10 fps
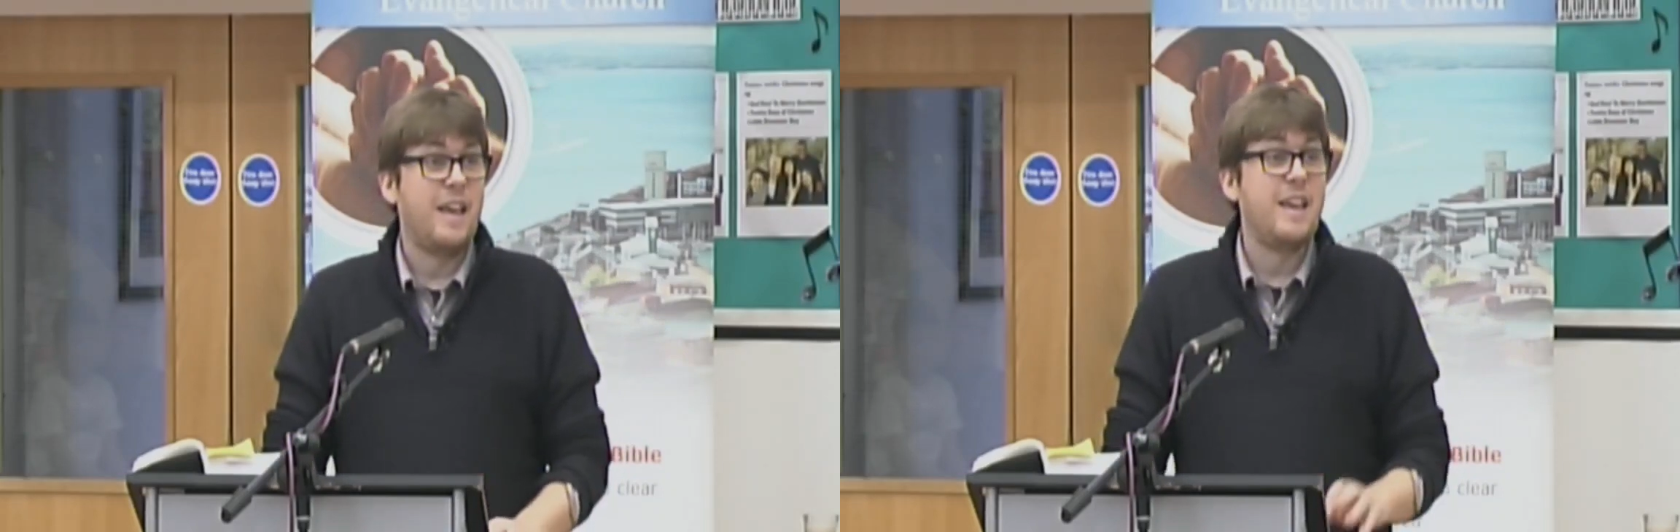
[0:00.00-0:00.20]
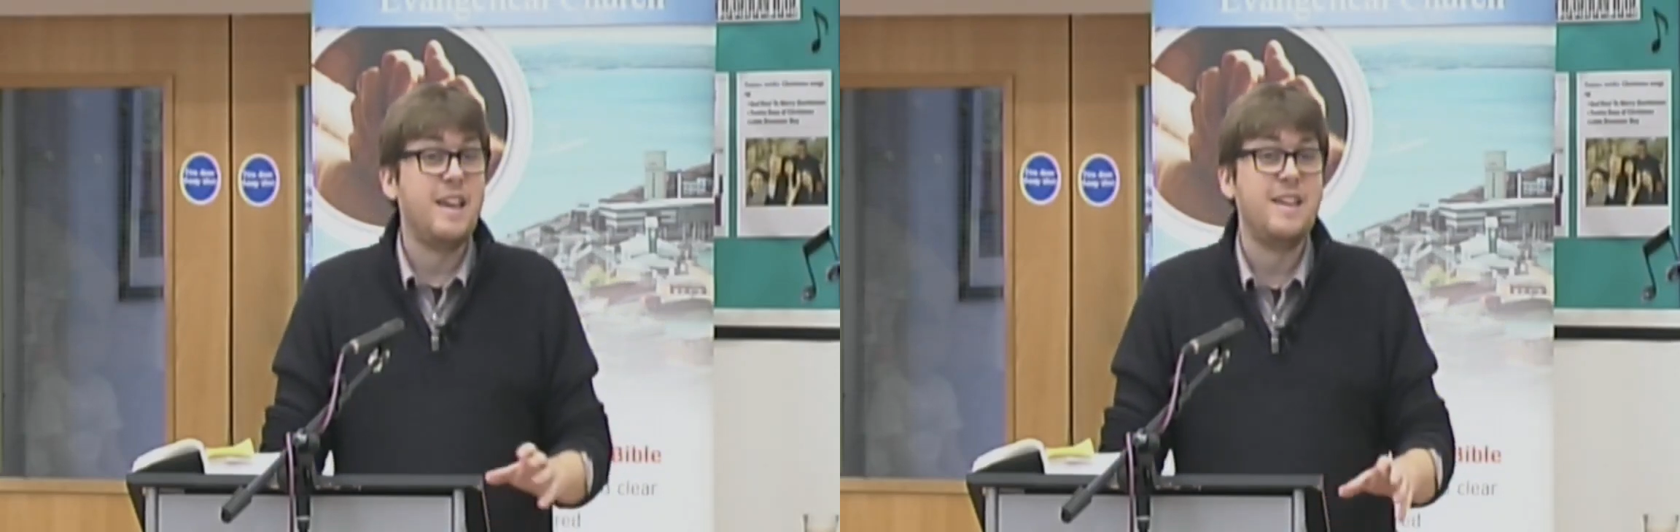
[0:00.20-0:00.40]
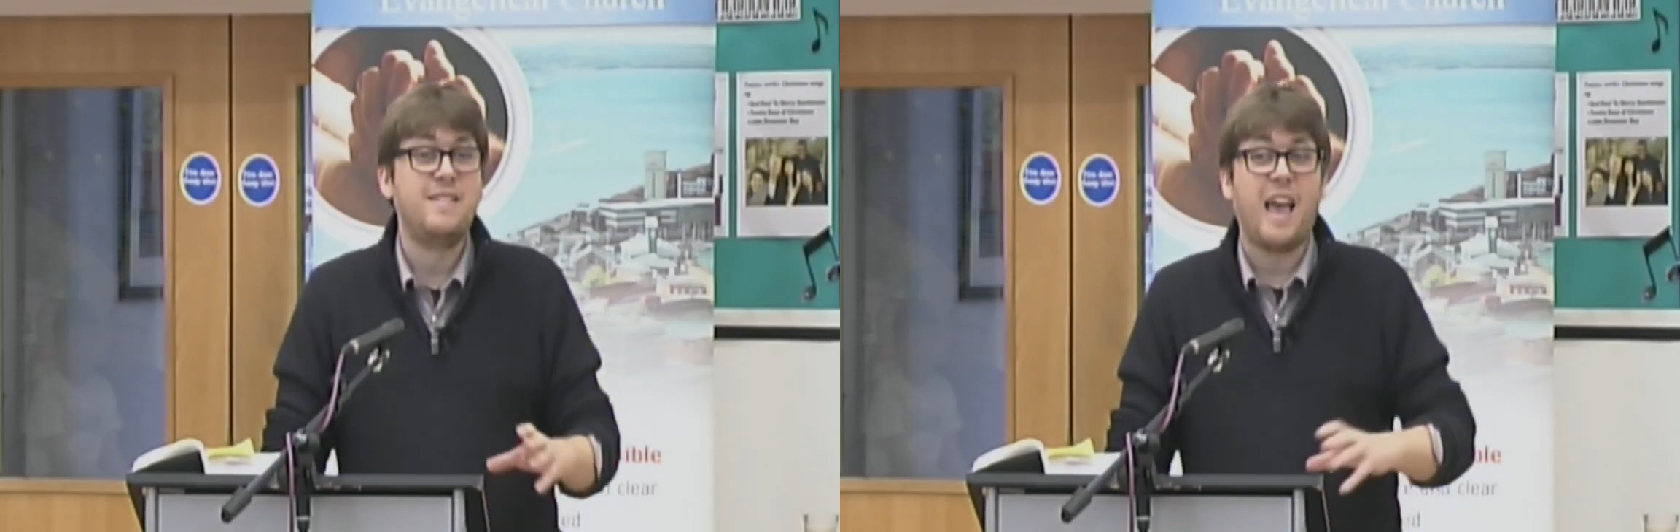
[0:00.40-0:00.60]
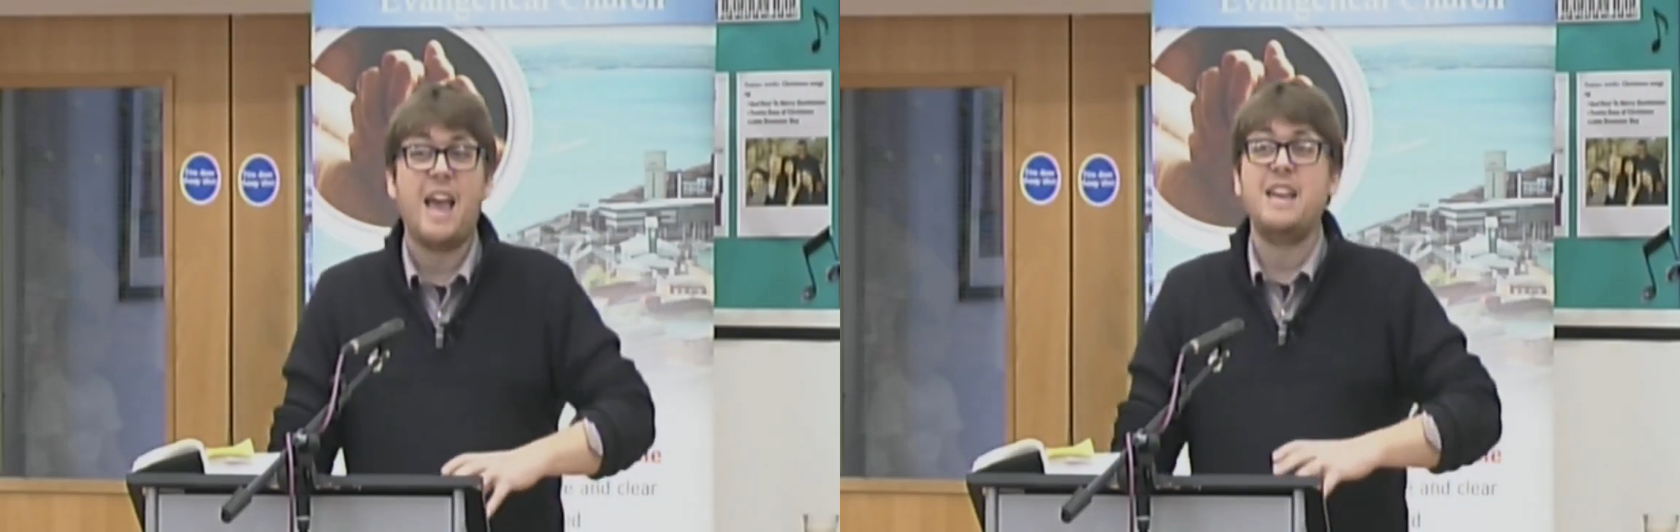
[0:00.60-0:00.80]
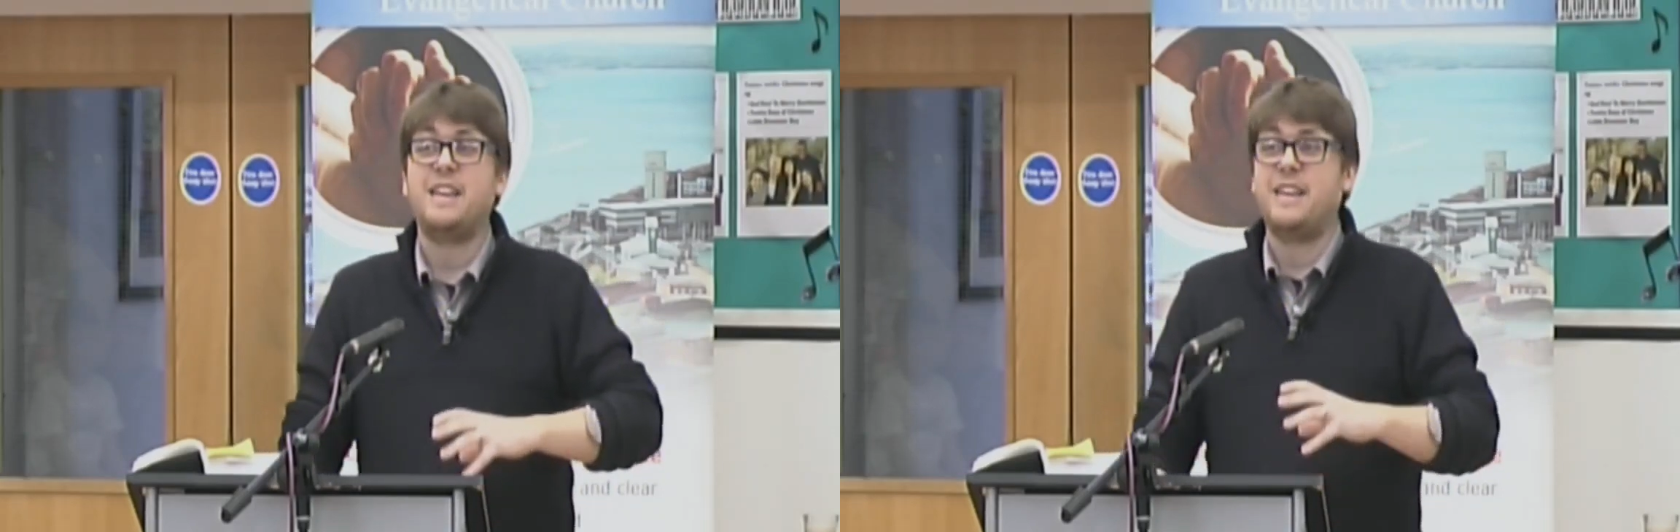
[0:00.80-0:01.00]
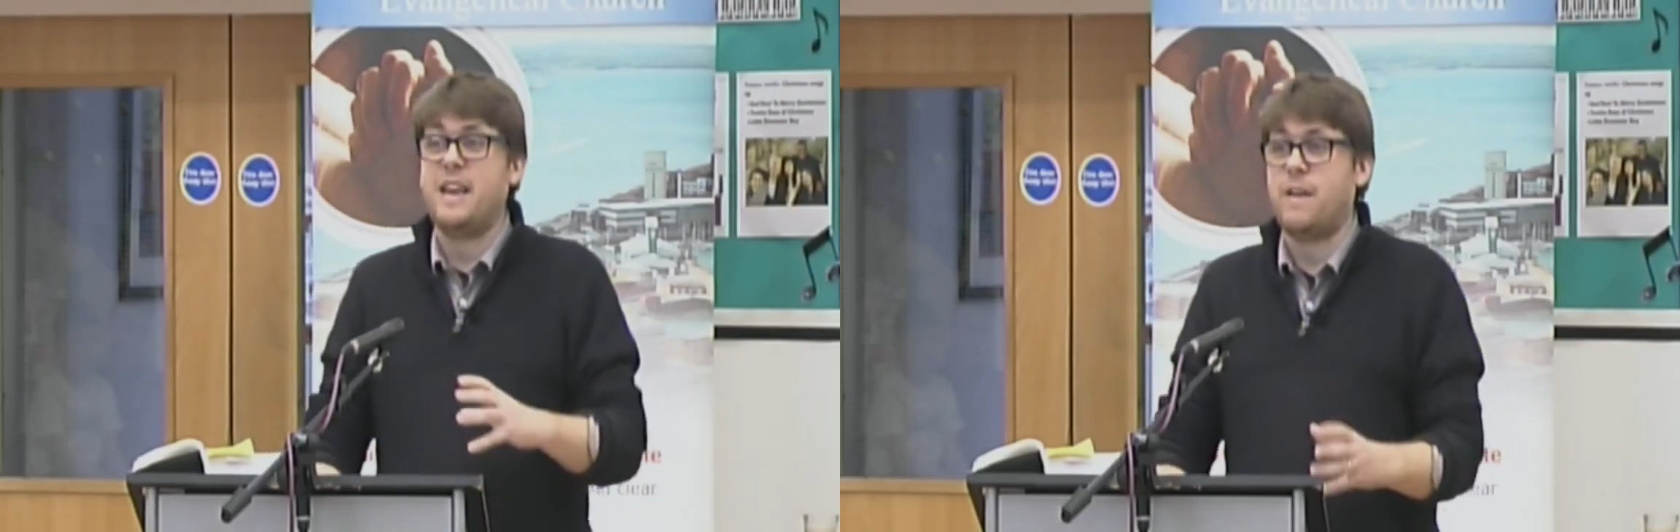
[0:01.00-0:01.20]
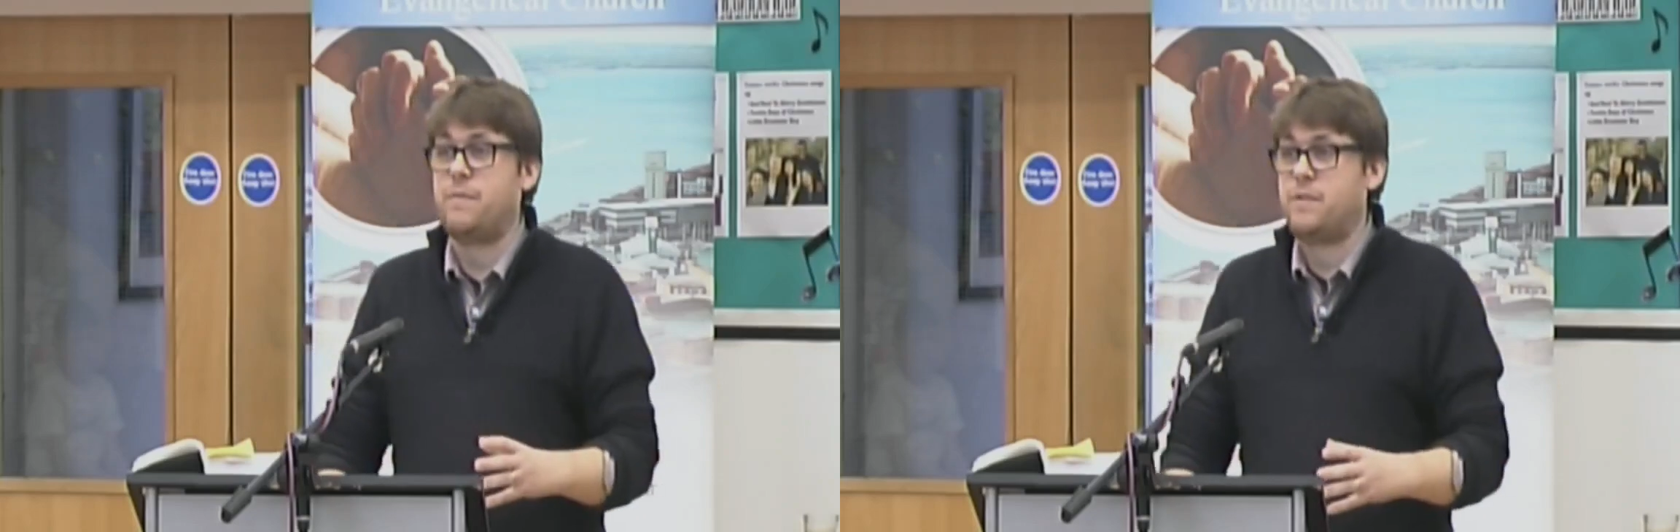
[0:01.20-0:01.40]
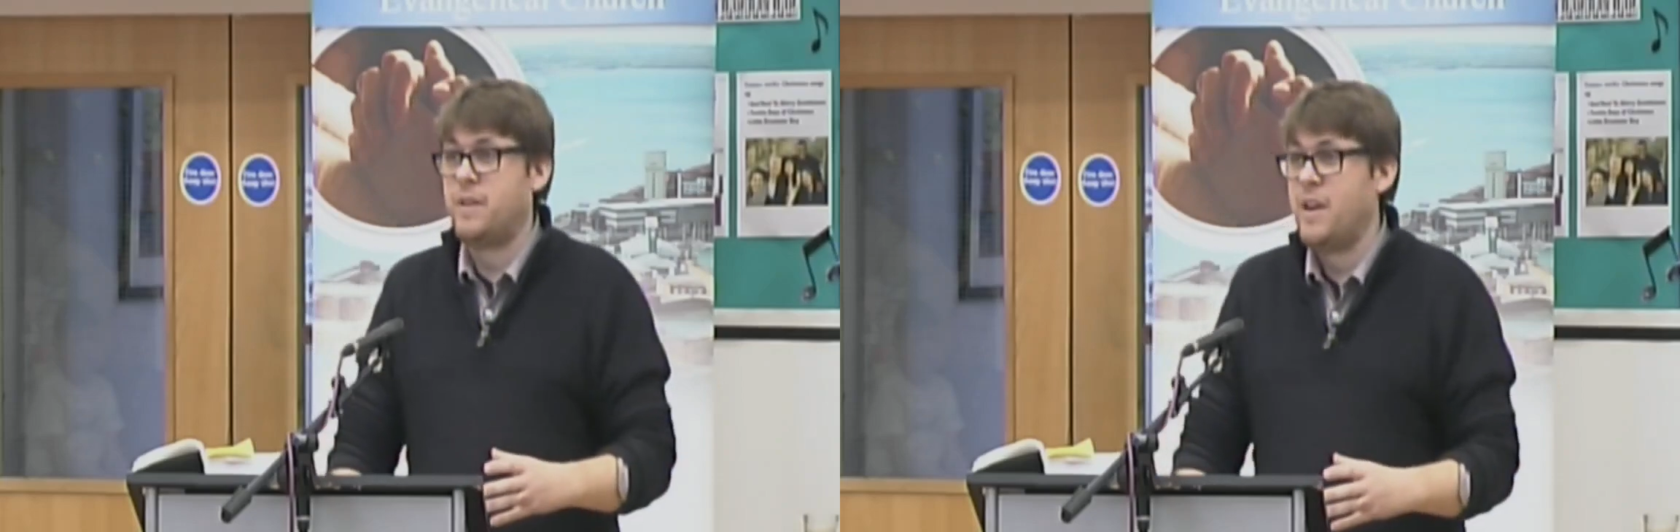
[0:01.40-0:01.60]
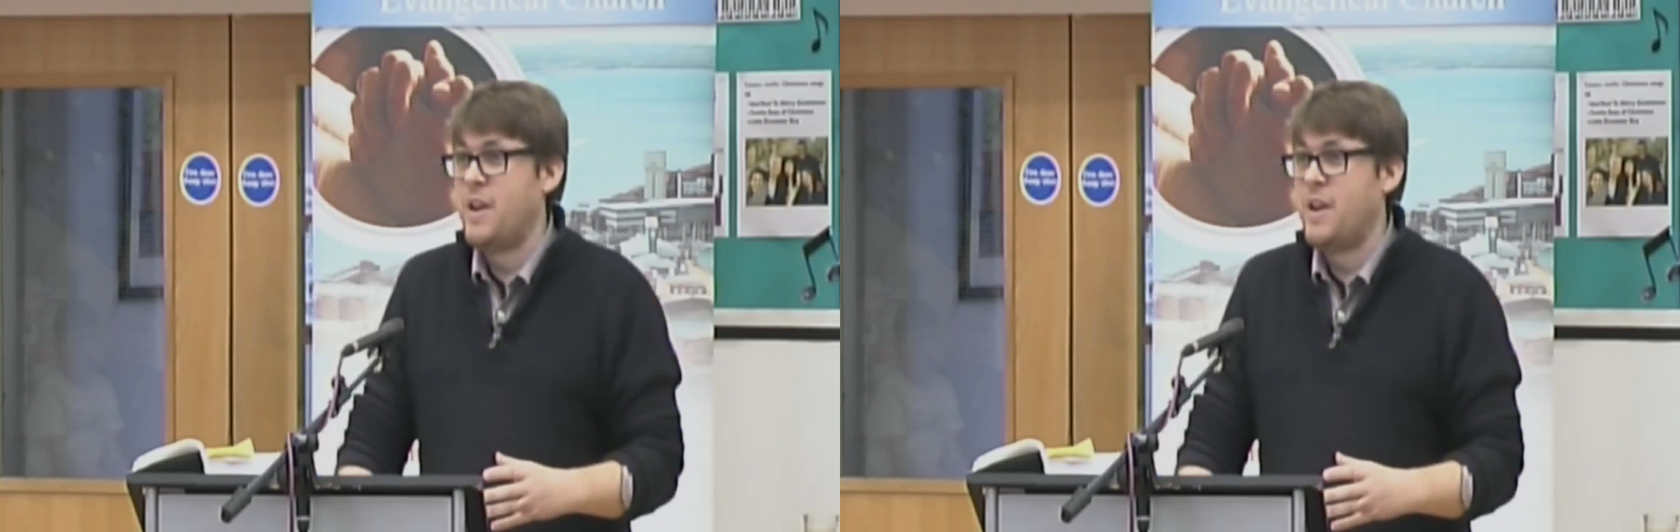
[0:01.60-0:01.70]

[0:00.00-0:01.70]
It is a gift.